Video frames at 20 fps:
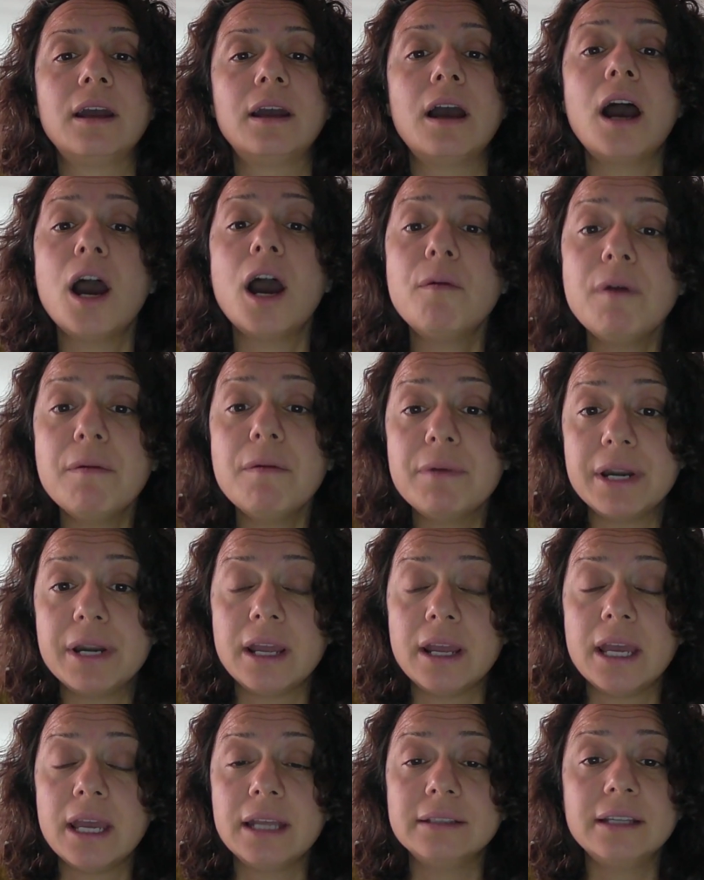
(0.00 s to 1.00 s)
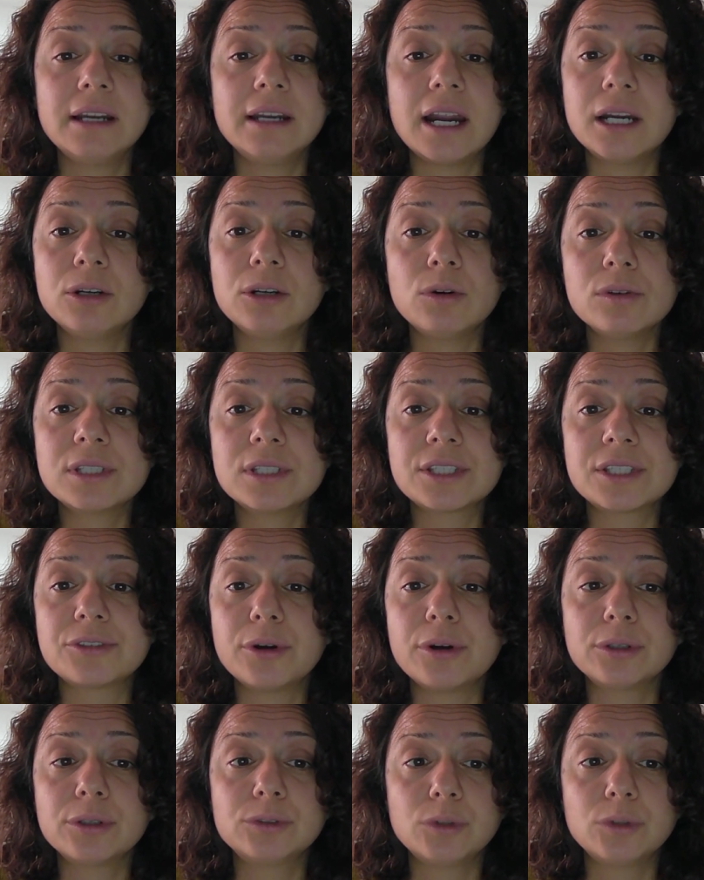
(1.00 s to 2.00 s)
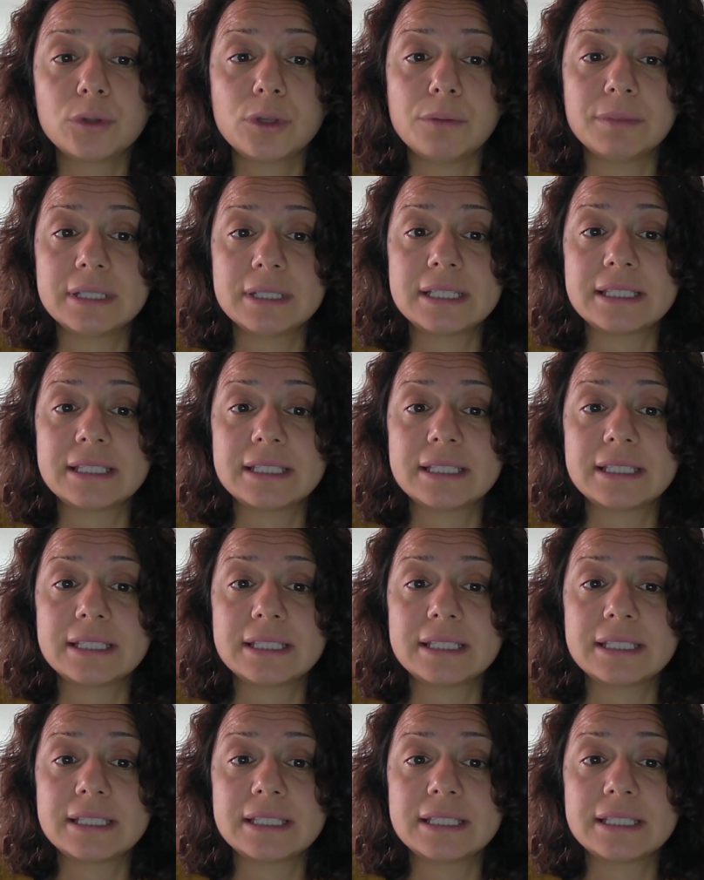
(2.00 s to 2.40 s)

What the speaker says: However, there are no strong documents